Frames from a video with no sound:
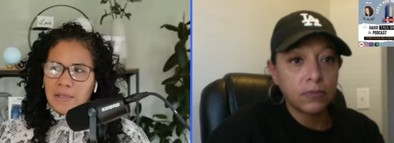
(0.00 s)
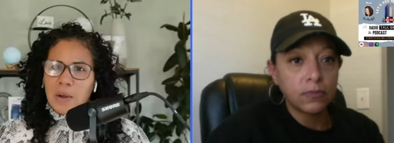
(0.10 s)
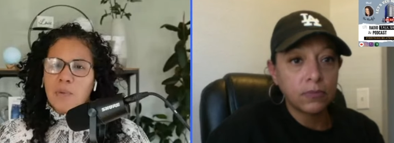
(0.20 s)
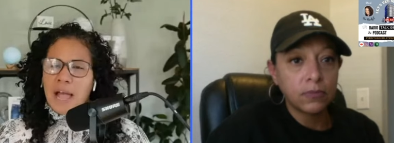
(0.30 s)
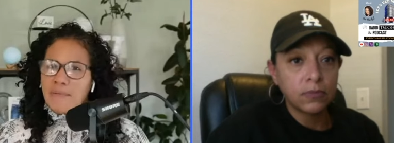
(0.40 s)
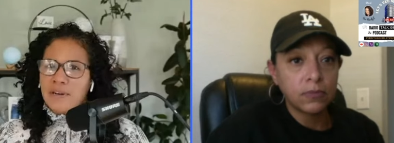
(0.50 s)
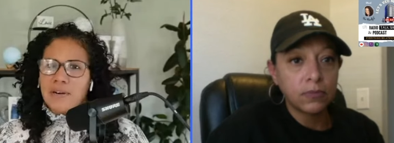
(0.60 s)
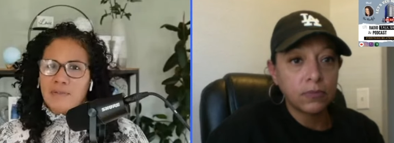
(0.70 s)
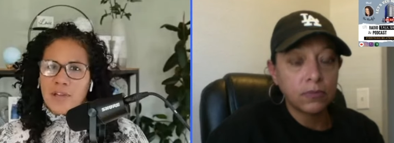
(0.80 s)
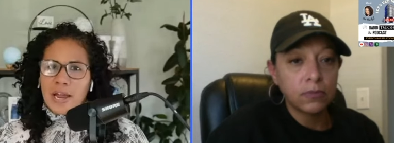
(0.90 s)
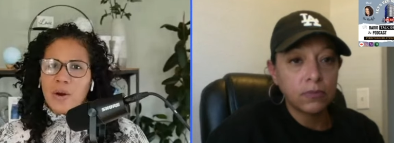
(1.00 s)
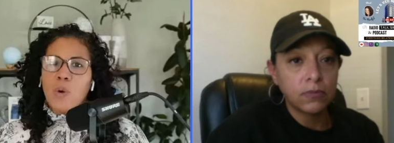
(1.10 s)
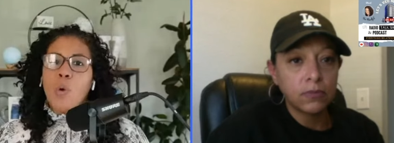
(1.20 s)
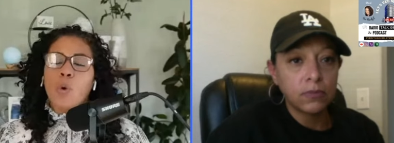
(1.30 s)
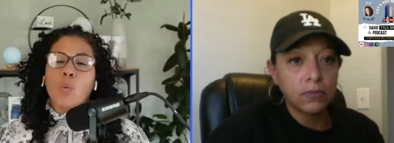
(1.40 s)
Speaker 1: they were having an
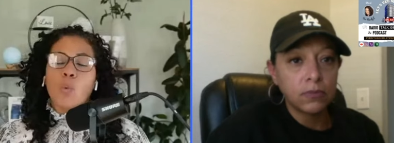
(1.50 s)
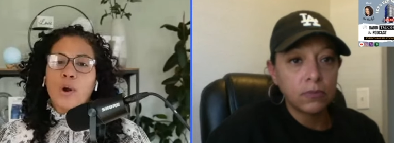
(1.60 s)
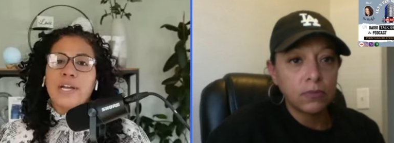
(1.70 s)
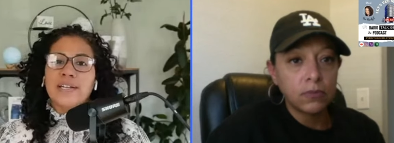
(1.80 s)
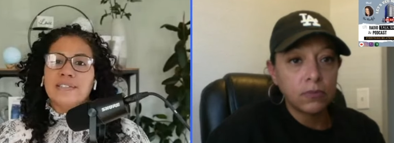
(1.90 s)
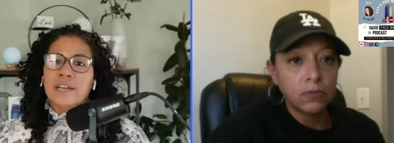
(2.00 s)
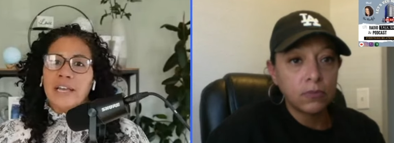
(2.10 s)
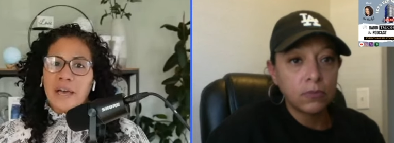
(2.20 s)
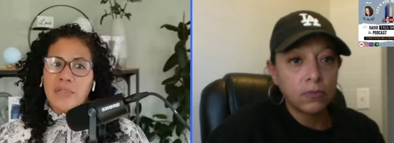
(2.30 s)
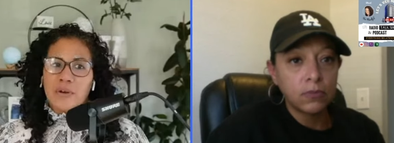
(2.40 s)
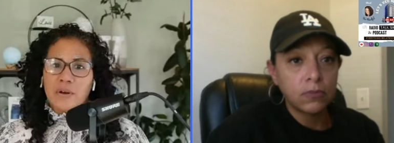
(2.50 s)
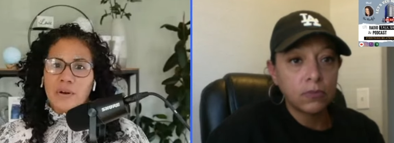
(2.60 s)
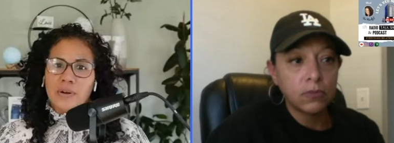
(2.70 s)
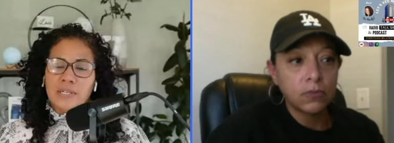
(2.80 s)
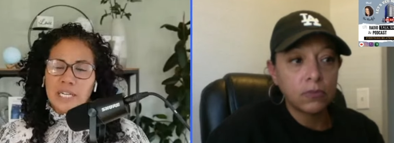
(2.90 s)
affair or working
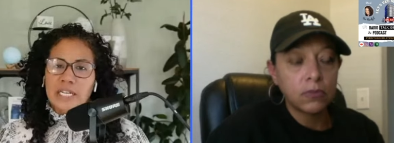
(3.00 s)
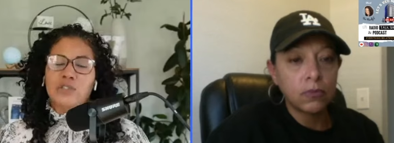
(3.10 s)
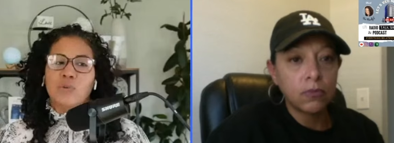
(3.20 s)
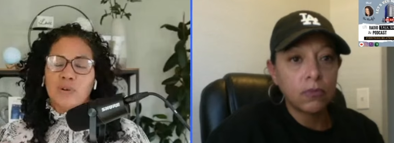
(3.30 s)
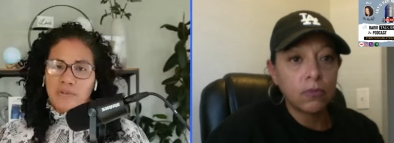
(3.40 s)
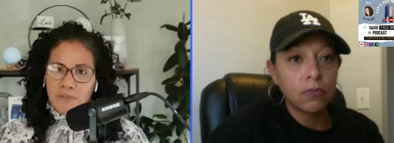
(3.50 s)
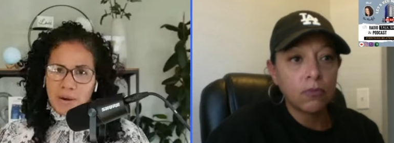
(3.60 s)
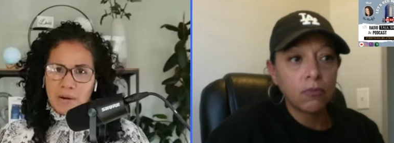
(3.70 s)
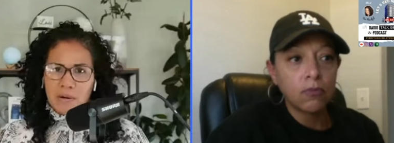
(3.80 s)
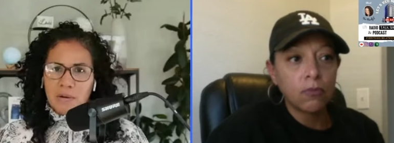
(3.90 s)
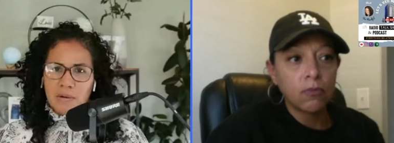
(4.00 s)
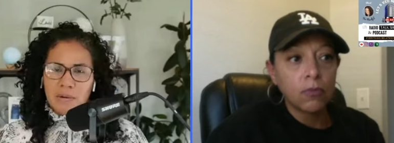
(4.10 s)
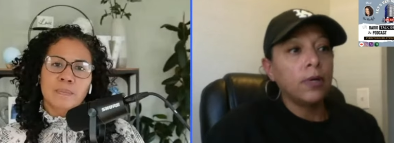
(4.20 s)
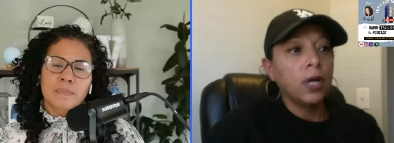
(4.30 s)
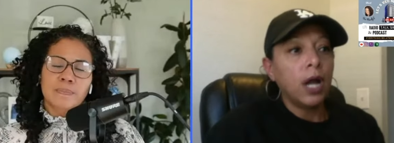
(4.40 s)
together led to an affair?
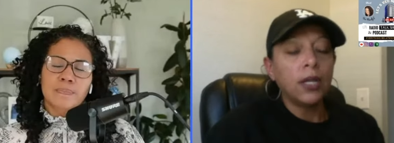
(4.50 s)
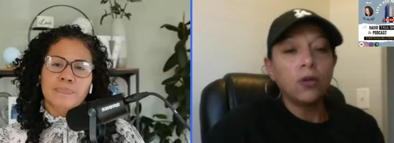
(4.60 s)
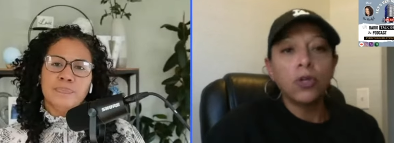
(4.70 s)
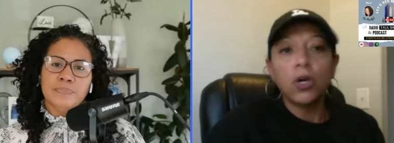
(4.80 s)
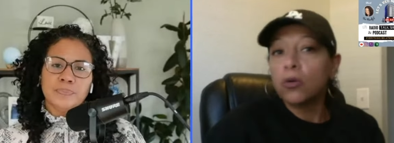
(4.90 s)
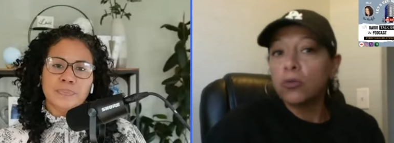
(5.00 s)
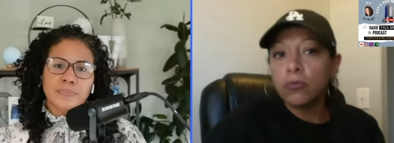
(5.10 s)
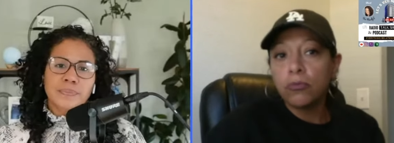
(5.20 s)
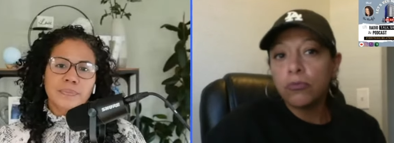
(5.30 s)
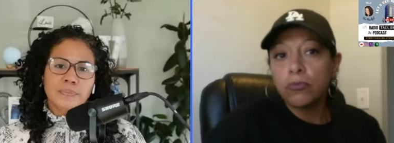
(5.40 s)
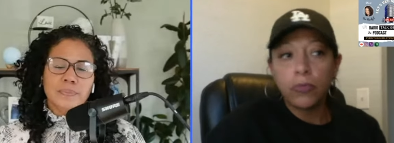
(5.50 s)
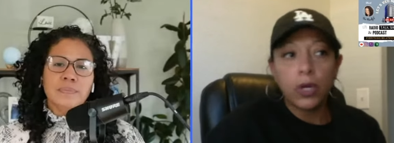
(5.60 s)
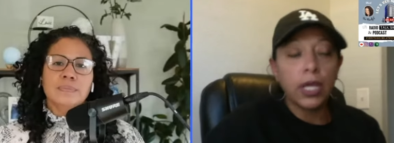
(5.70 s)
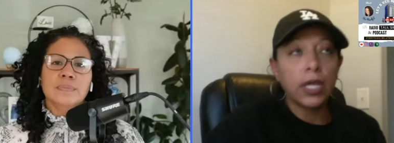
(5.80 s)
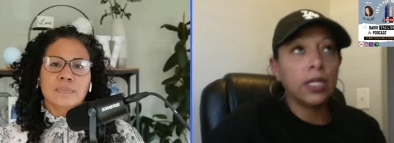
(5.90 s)
I don't know.
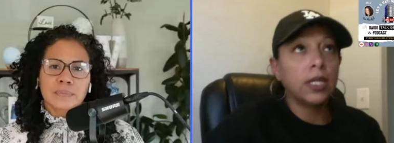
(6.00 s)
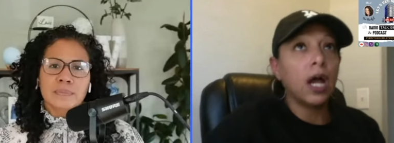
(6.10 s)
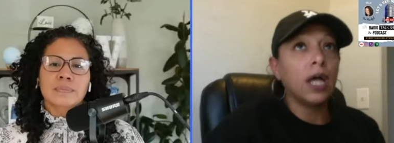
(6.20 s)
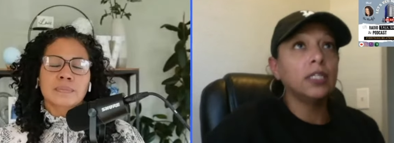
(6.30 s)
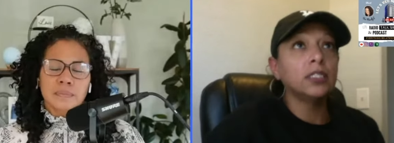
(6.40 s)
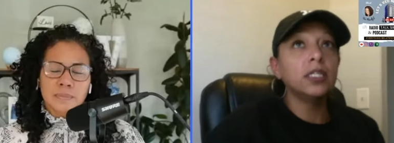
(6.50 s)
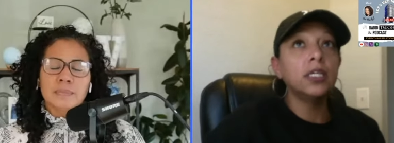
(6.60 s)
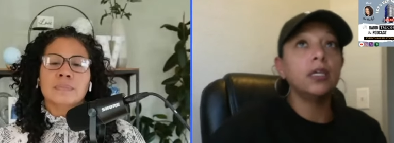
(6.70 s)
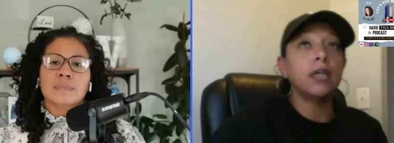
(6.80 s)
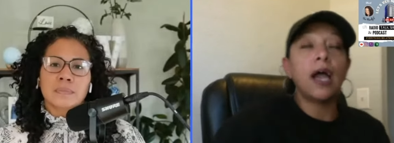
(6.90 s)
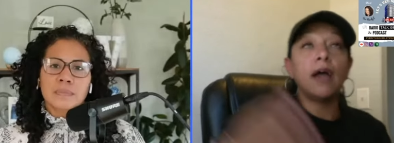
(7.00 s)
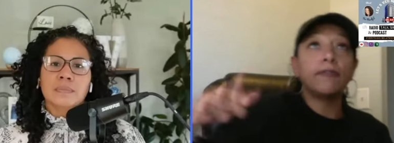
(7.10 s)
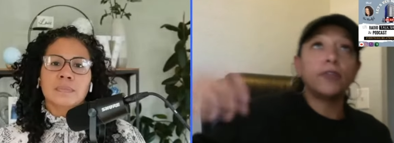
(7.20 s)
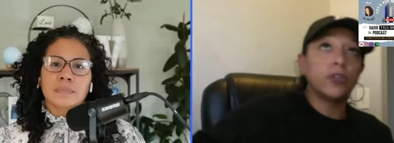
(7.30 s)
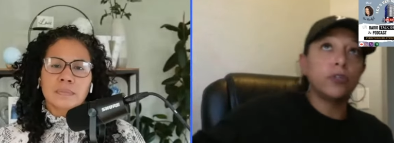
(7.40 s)
Speaker 2: And, honestly,
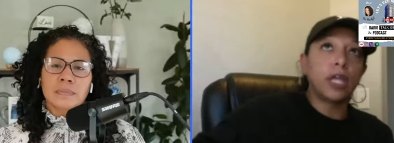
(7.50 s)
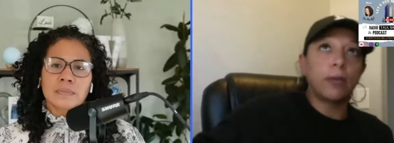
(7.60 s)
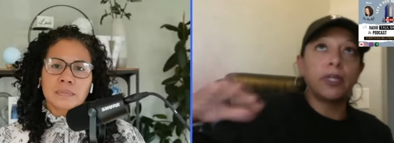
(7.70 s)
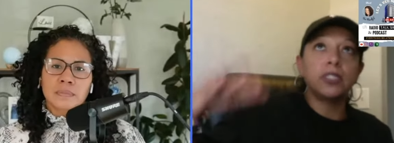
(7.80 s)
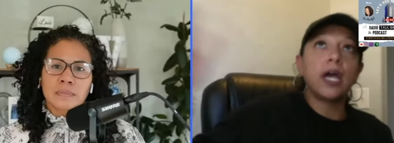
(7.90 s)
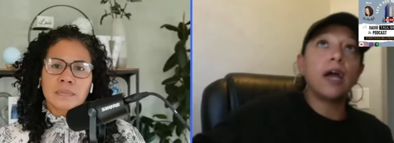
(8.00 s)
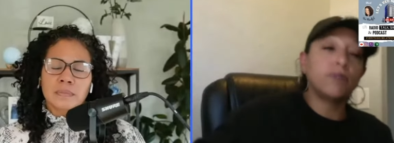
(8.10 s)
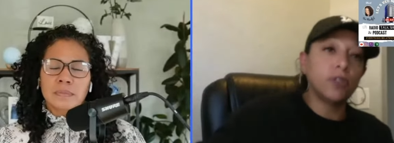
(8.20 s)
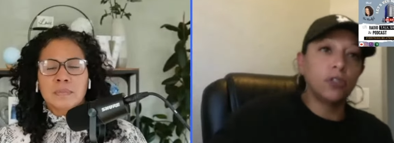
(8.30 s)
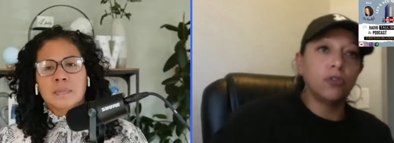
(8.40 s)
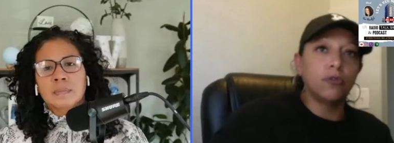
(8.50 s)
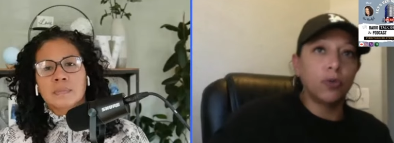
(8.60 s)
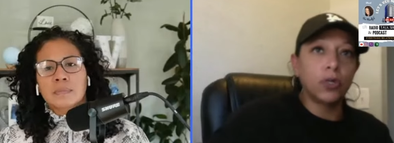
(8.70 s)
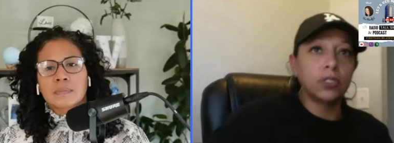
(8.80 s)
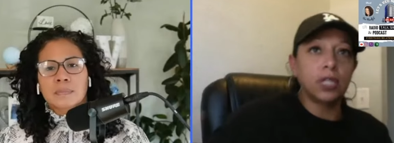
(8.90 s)
after like months after the
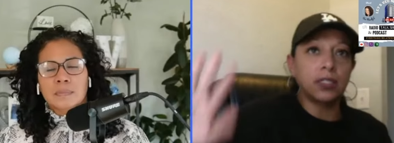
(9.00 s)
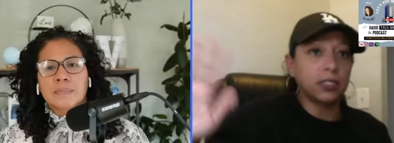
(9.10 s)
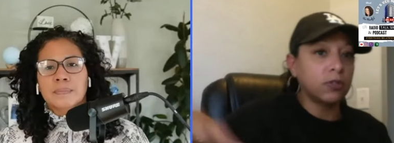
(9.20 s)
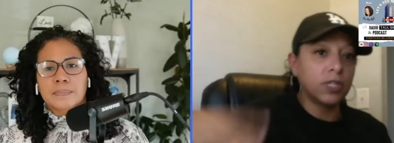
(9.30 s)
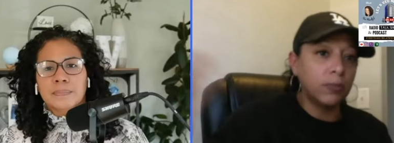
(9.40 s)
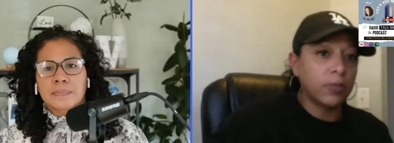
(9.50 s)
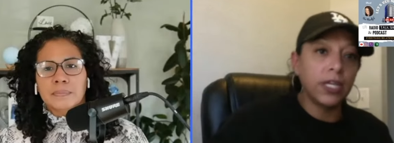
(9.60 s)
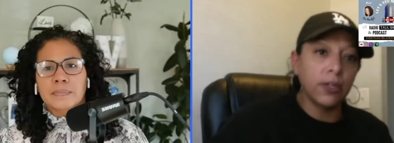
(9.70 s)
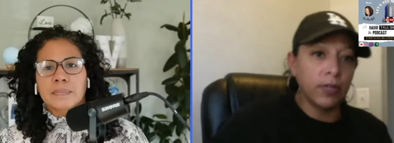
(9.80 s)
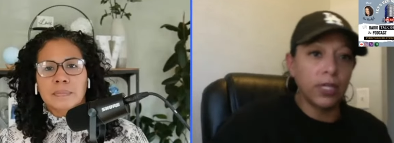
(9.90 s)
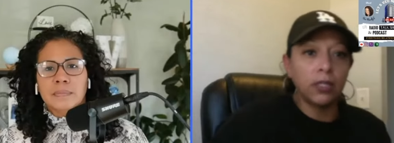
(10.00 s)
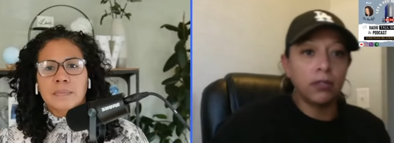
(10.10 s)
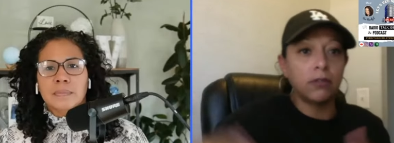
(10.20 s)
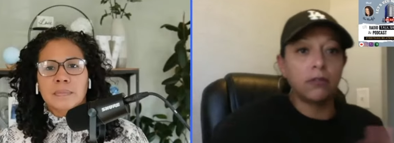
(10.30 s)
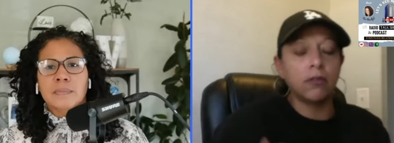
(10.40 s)
divorce, I still keep hearing
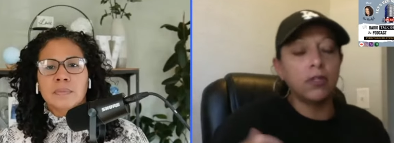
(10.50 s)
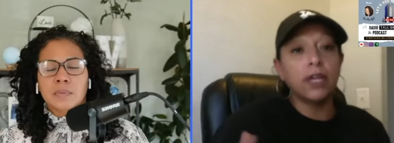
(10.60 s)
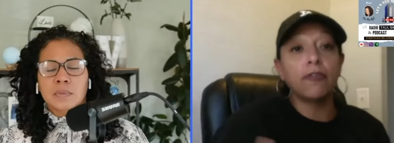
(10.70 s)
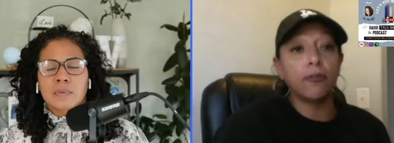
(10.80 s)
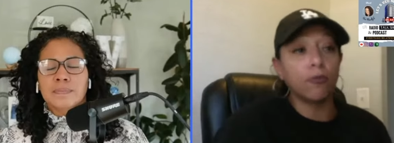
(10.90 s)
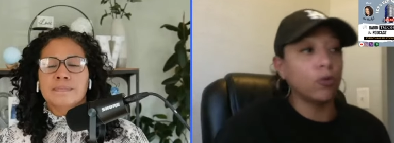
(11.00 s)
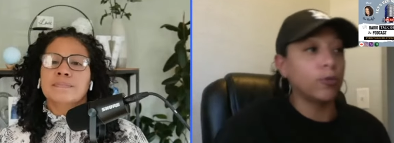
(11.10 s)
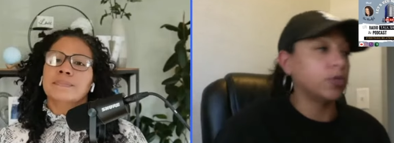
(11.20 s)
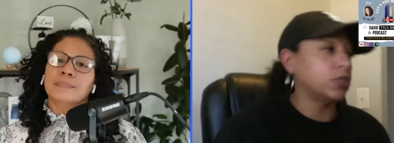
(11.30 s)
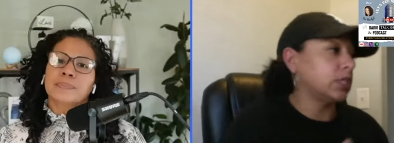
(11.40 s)
different rumors that